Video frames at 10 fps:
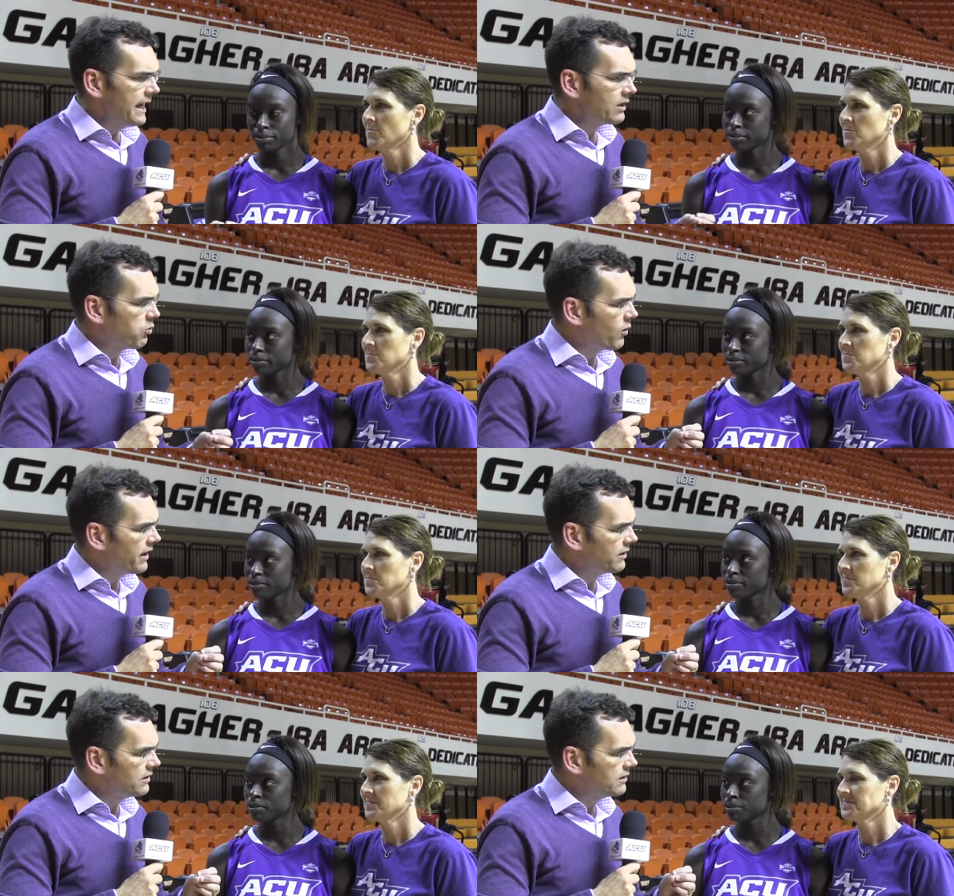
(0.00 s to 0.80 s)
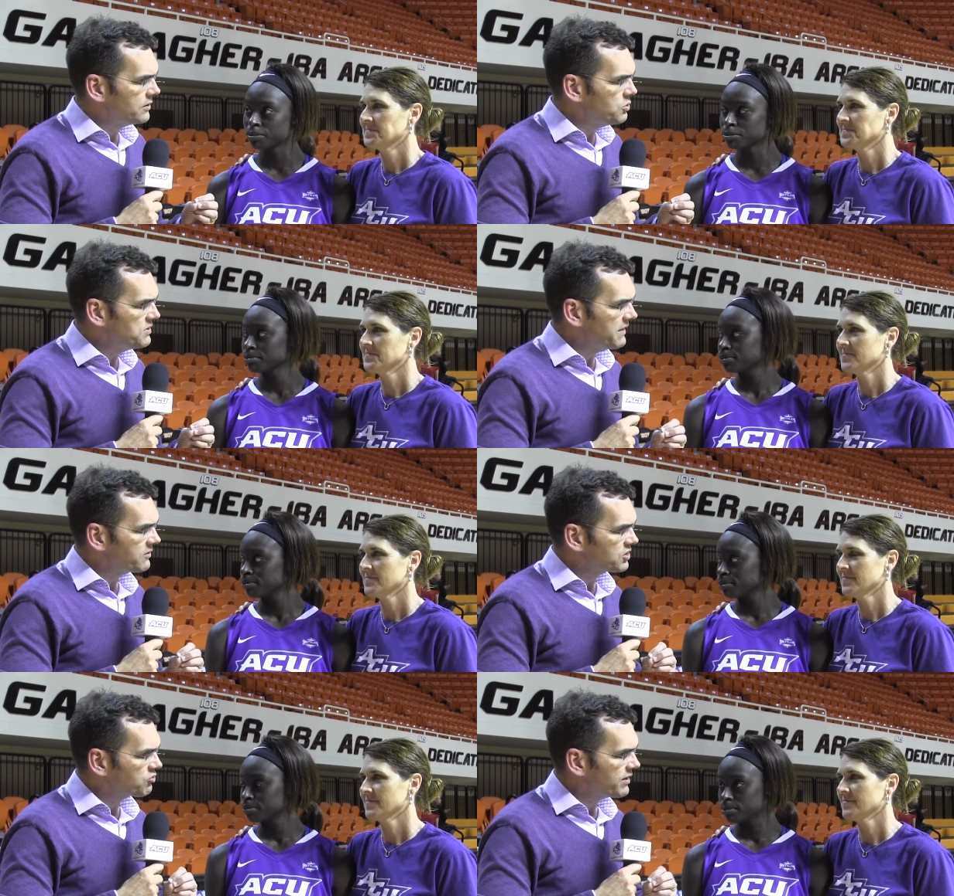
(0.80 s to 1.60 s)
Speaker 1: And while you
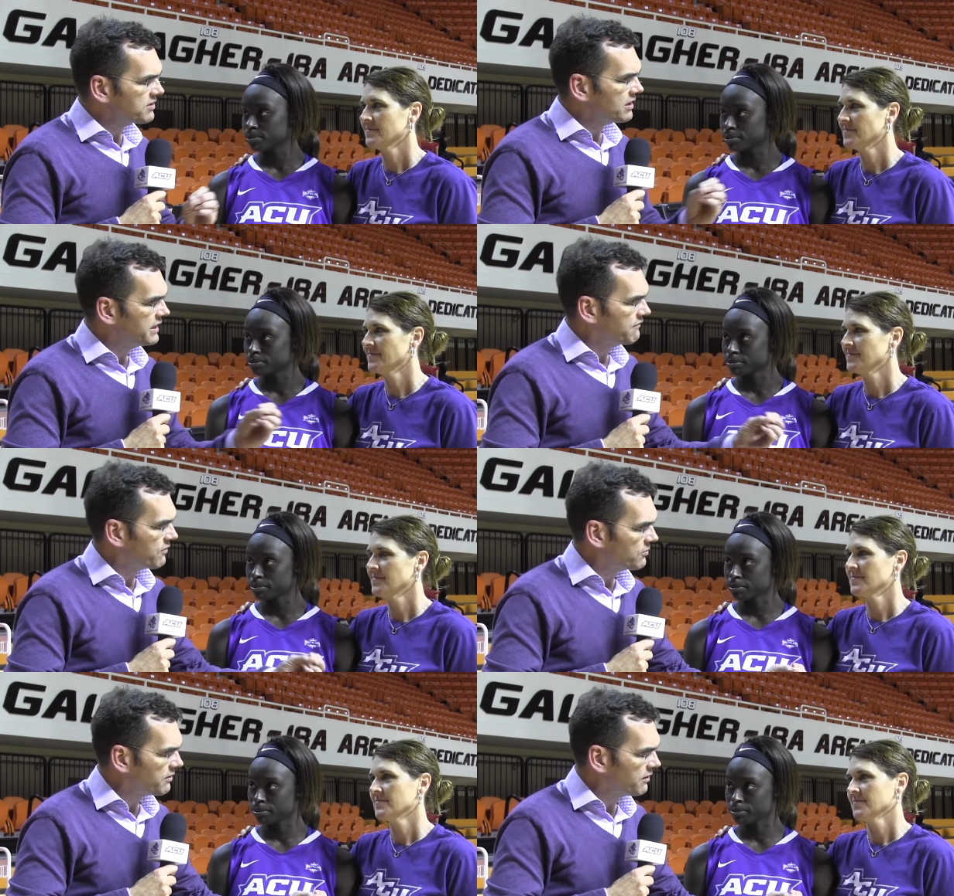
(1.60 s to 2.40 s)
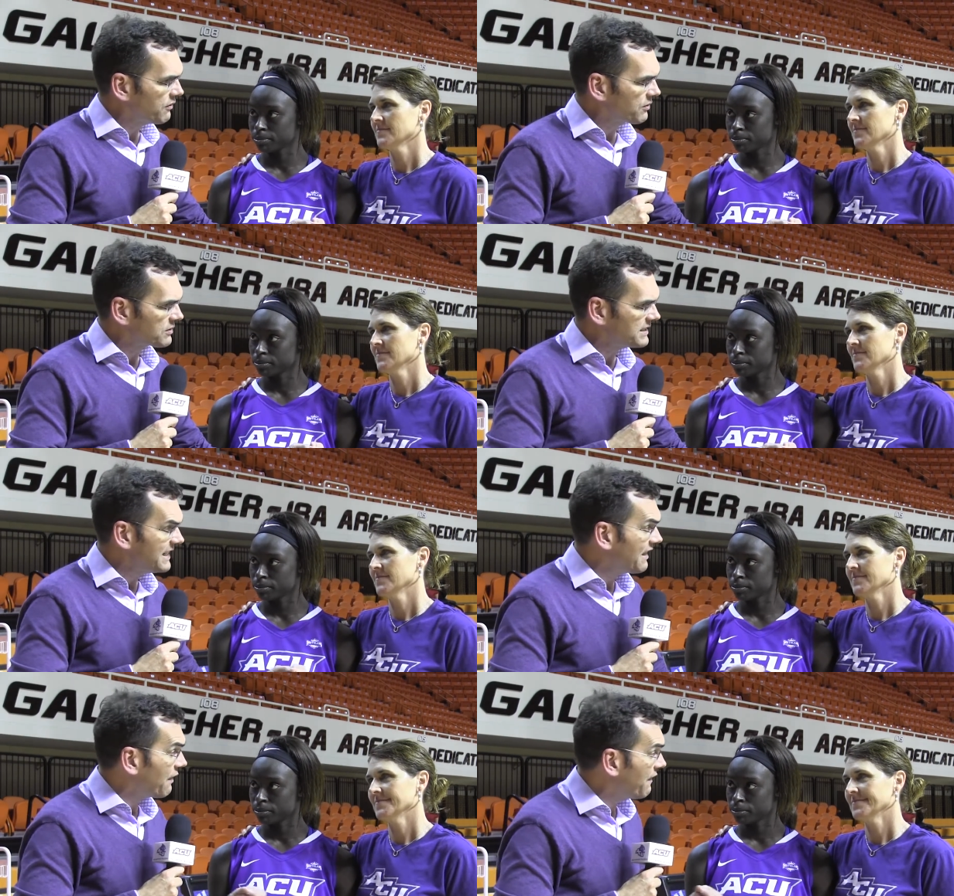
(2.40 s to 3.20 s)
never stretched the lead further than
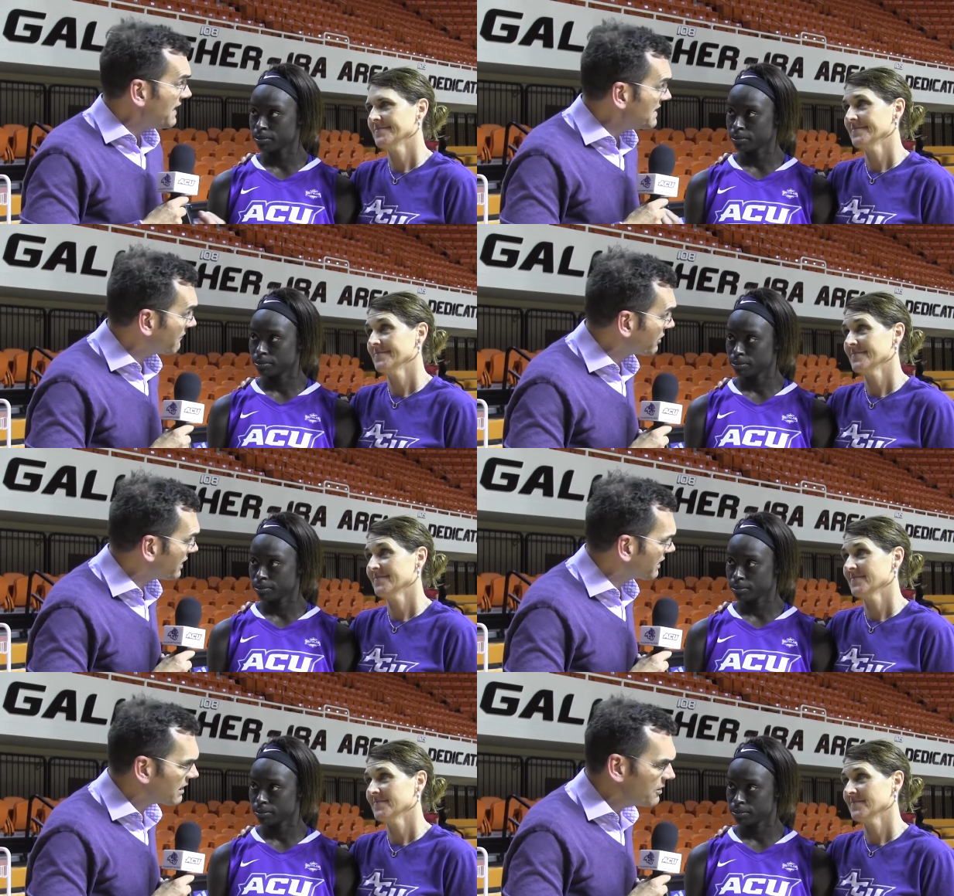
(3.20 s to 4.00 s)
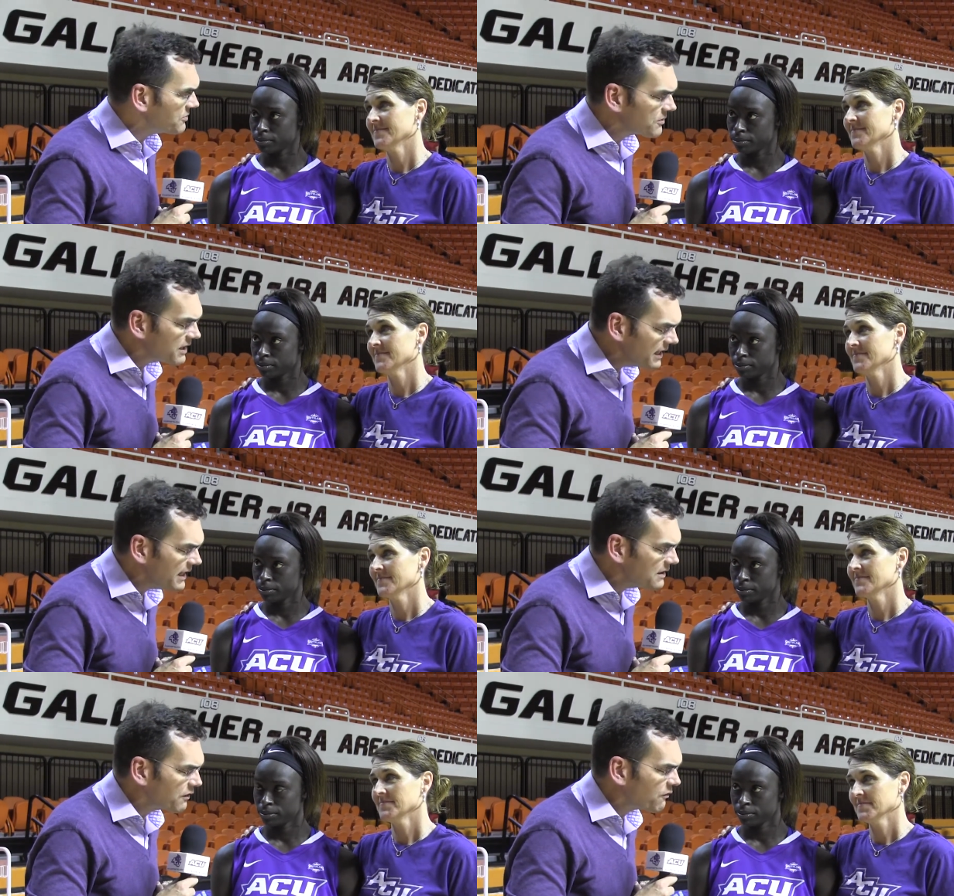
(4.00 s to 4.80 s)
13, they never got it closer than
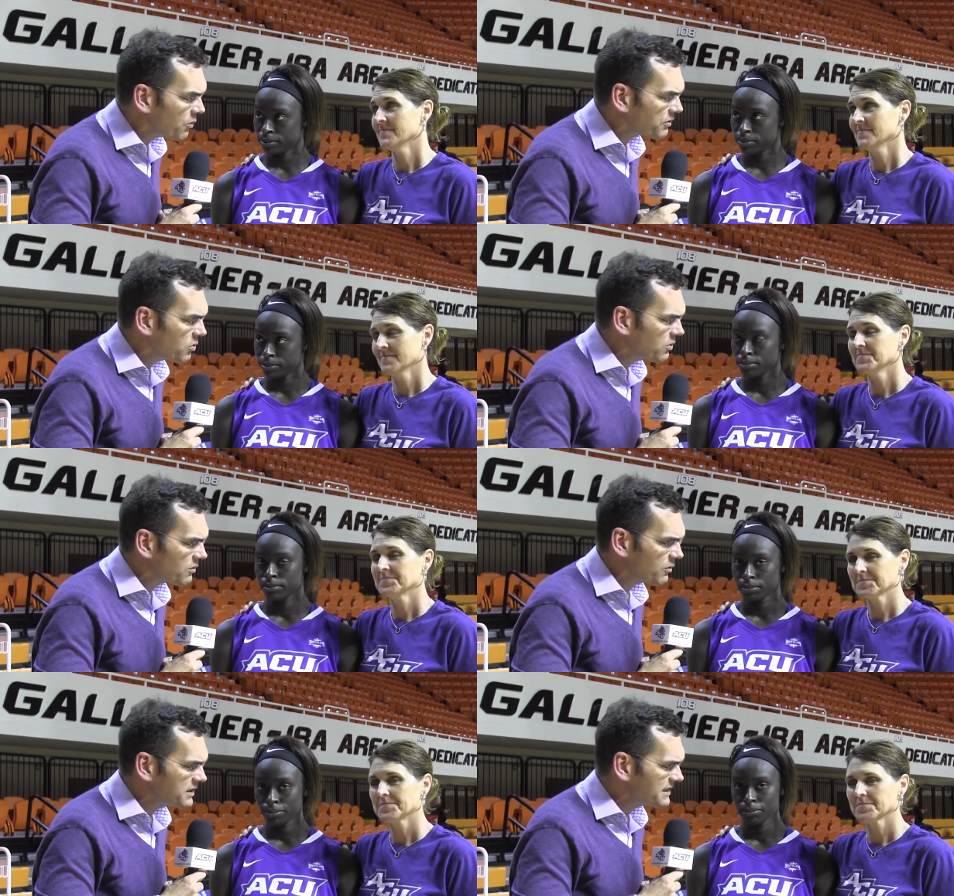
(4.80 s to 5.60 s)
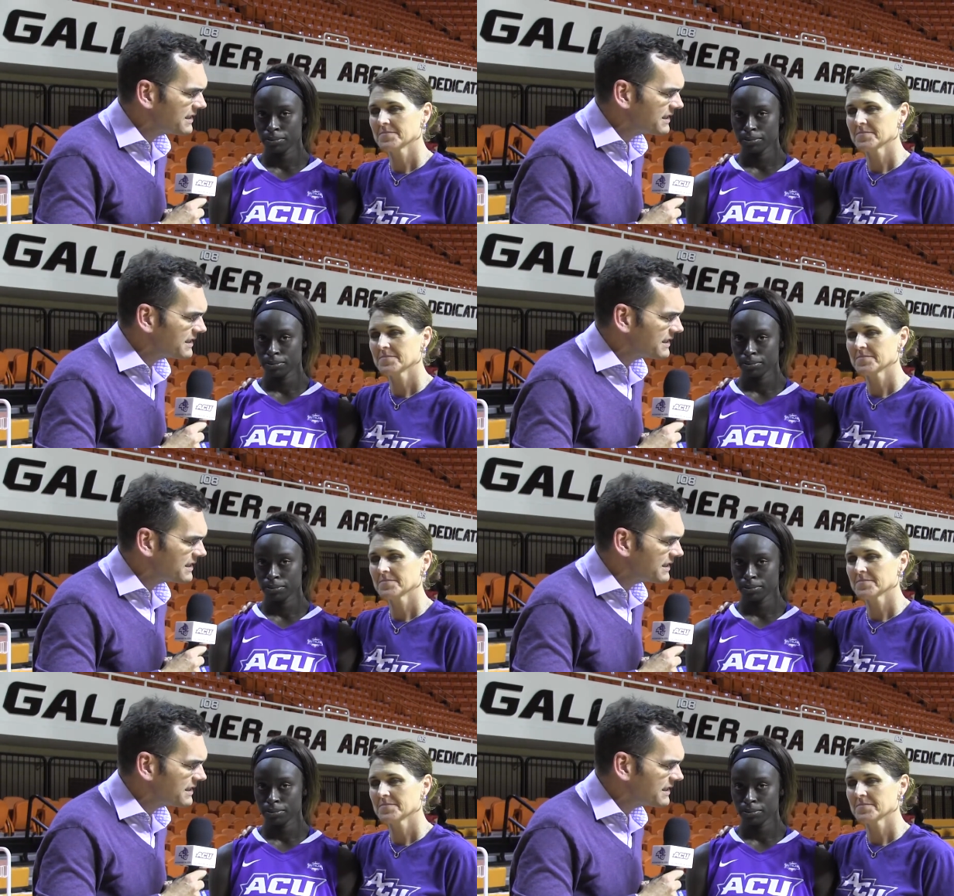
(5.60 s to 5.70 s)
eight in the fourth quarter. What does